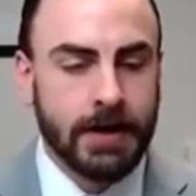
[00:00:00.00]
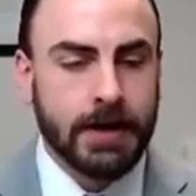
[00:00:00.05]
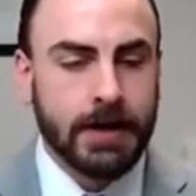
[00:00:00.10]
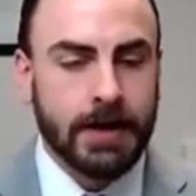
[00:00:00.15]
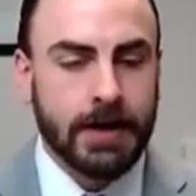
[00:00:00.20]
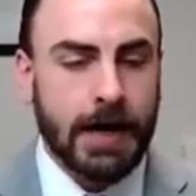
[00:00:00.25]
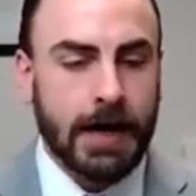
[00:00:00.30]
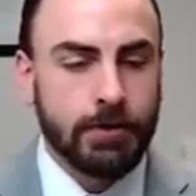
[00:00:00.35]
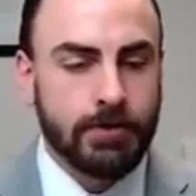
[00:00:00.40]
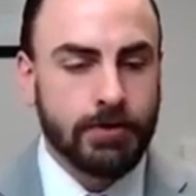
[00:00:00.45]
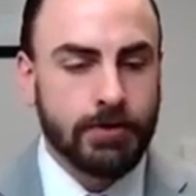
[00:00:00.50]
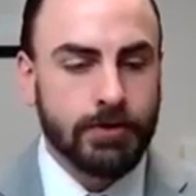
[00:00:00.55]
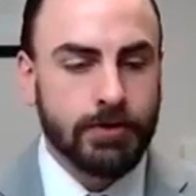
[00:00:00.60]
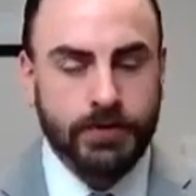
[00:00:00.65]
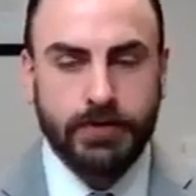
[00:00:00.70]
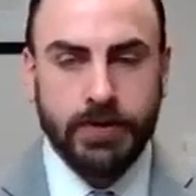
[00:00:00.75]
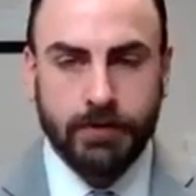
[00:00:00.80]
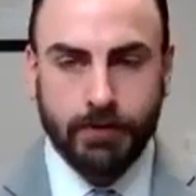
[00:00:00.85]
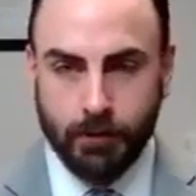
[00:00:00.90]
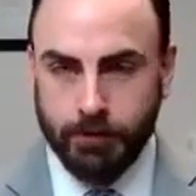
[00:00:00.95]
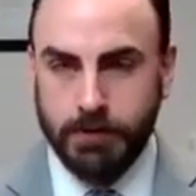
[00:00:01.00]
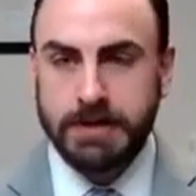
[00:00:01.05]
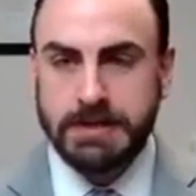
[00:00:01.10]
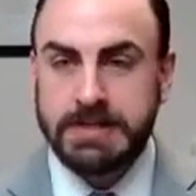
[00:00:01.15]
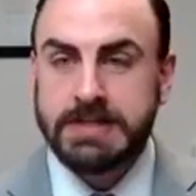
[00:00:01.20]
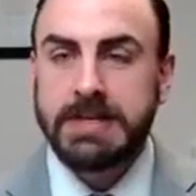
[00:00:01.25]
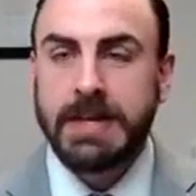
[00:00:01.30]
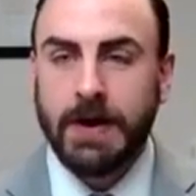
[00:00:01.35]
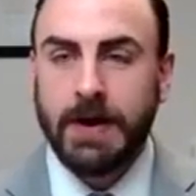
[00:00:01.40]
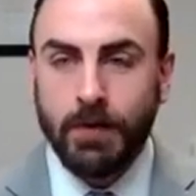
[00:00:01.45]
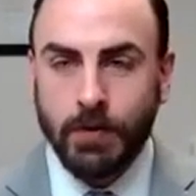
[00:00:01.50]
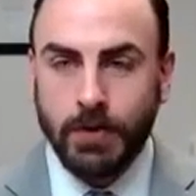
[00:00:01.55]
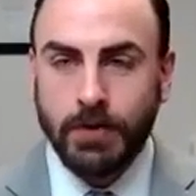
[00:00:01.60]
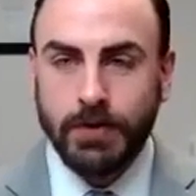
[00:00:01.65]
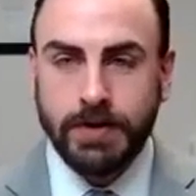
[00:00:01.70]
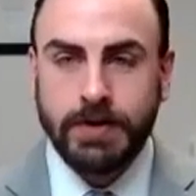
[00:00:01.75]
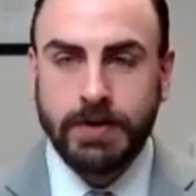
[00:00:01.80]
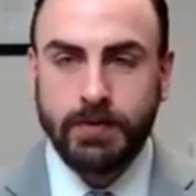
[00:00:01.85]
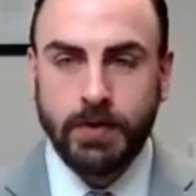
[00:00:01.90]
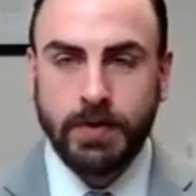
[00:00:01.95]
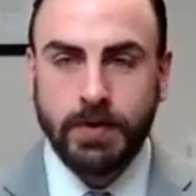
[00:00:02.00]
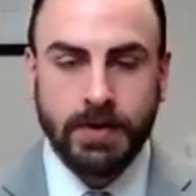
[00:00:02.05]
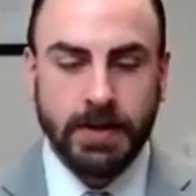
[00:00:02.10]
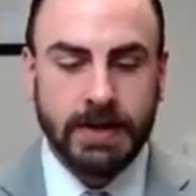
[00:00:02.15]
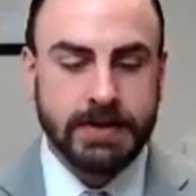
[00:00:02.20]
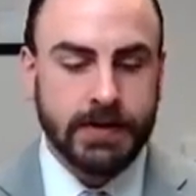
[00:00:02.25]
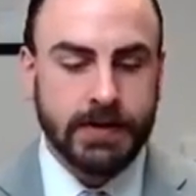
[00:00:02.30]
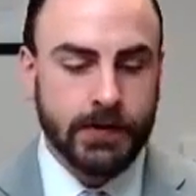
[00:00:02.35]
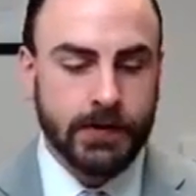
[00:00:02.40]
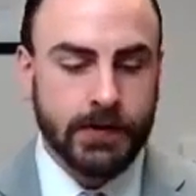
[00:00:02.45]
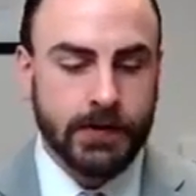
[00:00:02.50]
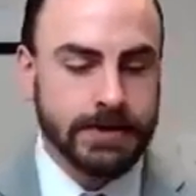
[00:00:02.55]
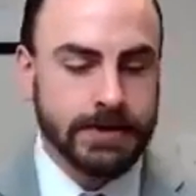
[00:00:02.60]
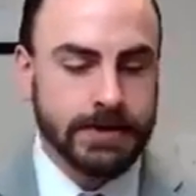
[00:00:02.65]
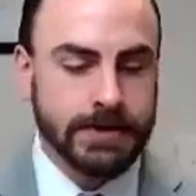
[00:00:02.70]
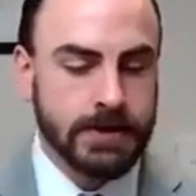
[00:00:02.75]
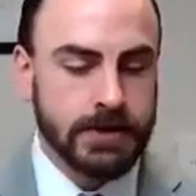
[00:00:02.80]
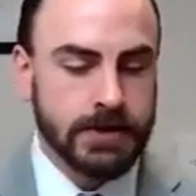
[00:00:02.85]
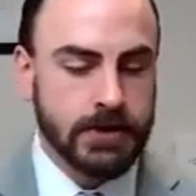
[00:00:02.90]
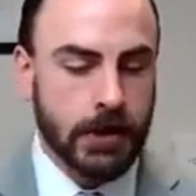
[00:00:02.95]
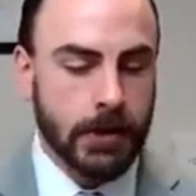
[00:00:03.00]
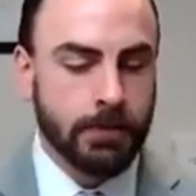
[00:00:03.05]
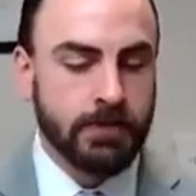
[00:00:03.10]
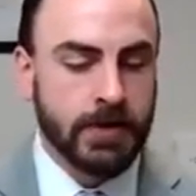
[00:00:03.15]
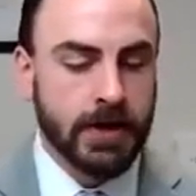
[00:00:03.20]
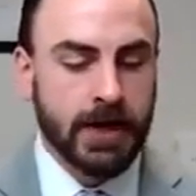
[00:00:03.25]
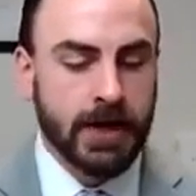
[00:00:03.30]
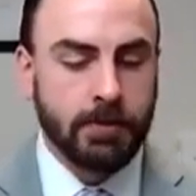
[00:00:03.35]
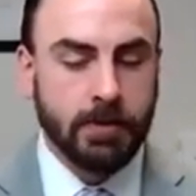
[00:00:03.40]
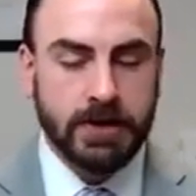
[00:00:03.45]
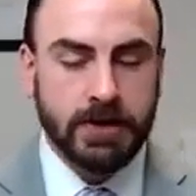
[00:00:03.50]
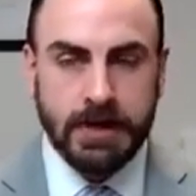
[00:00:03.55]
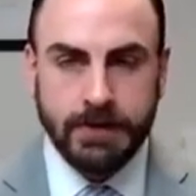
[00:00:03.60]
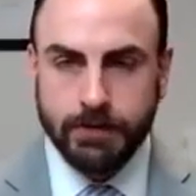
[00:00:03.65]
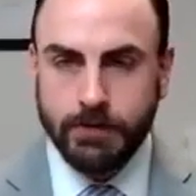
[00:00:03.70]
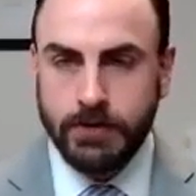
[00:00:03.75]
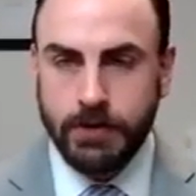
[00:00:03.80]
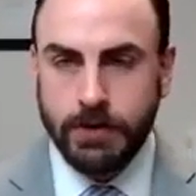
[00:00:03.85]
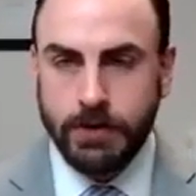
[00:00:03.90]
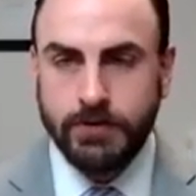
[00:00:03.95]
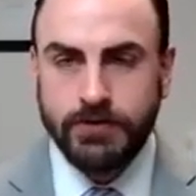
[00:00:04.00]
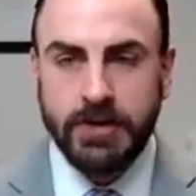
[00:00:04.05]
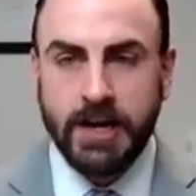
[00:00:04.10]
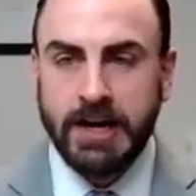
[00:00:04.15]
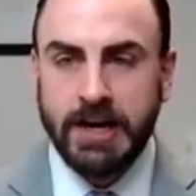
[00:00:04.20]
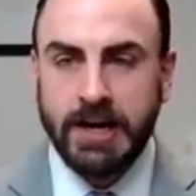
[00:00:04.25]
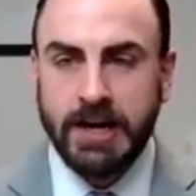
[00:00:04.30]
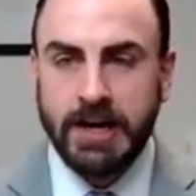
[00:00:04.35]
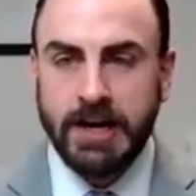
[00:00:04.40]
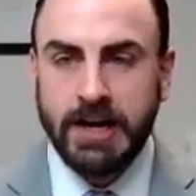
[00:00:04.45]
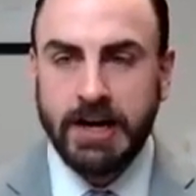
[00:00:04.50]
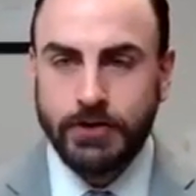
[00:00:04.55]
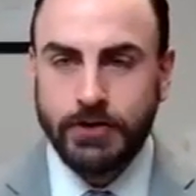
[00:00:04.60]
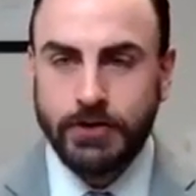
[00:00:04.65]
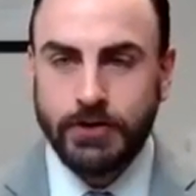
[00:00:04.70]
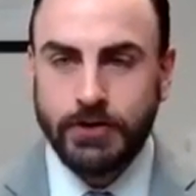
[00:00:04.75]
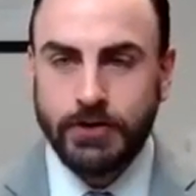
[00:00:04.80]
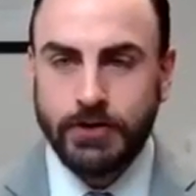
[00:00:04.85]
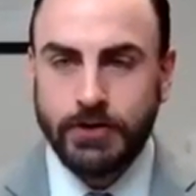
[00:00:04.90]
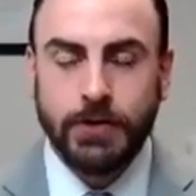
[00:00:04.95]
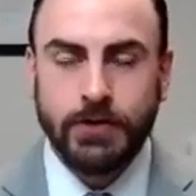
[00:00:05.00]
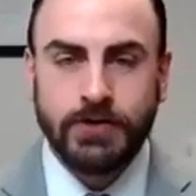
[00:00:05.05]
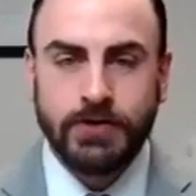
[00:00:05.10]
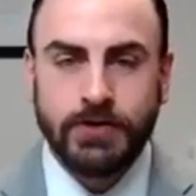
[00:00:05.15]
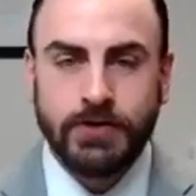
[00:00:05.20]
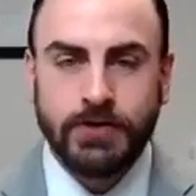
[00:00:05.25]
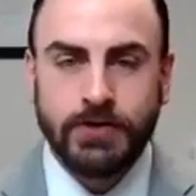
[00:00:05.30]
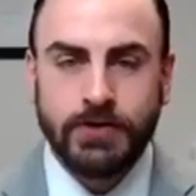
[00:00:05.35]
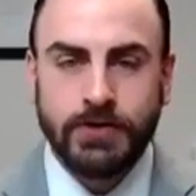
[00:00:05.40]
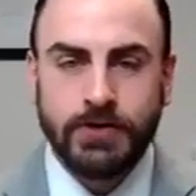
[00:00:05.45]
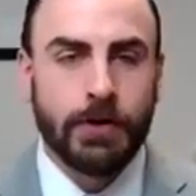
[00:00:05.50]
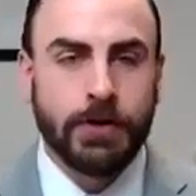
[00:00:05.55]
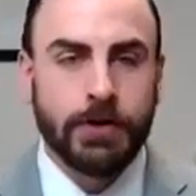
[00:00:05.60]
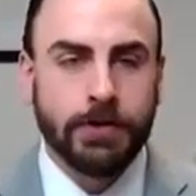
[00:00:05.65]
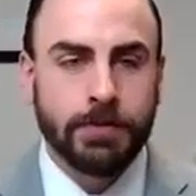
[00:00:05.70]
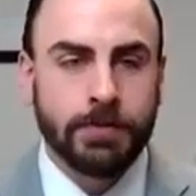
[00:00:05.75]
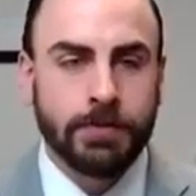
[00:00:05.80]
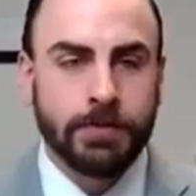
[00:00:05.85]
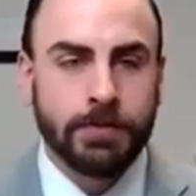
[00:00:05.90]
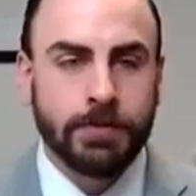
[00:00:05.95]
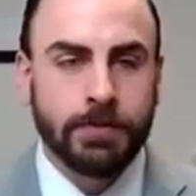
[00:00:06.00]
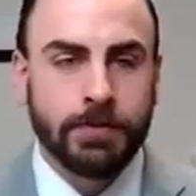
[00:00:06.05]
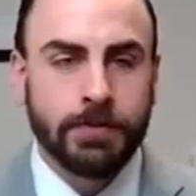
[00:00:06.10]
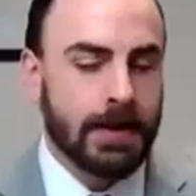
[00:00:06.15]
I would say, for several months now. I really, really like these questions. So I'm going to give them to you, jot them in your notes, think on them.